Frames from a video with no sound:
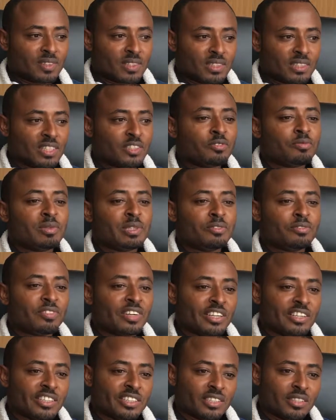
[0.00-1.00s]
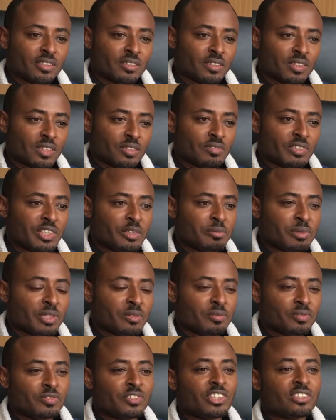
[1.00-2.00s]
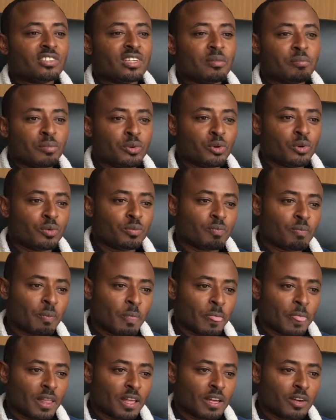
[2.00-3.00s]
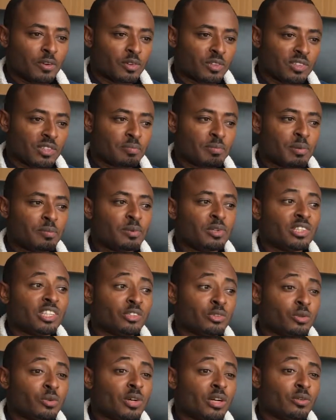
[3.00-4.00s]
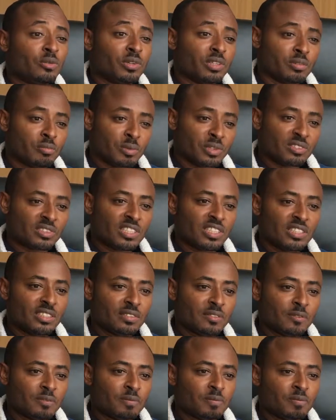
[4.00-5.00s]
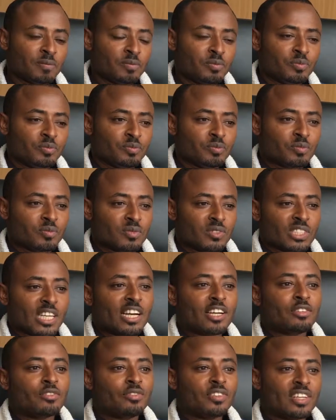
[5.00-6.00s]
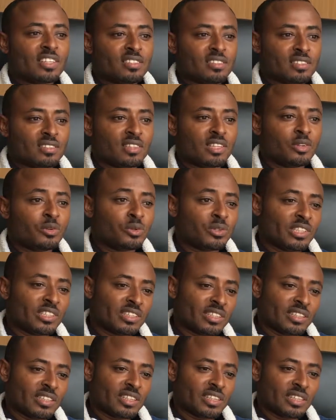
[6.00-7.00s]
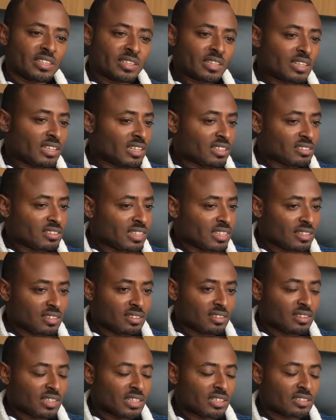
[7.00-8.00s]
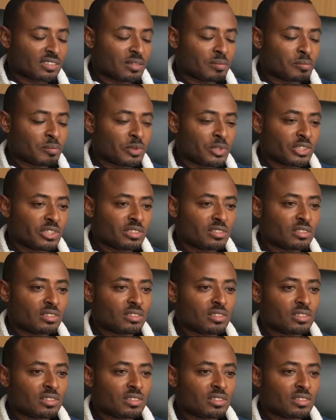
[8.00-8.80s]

they've been varying. There are very many, for example, with the people that we work with mostly, at first they couldn't understand at some points.